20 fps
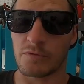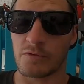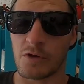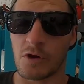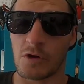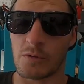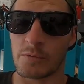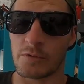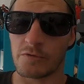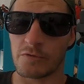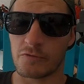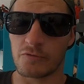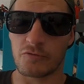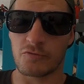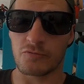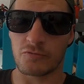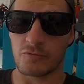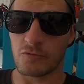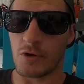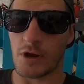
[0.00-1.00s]
was garbage or
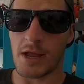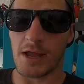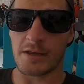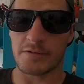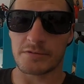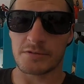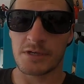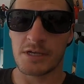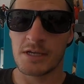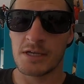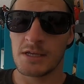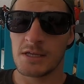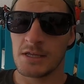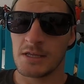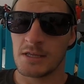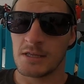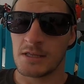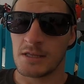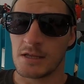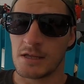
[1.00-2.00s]
trash.
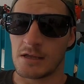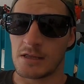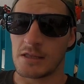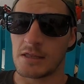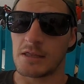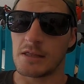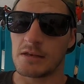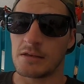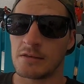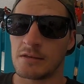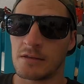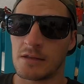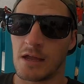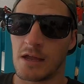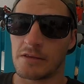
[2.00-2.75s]
Again,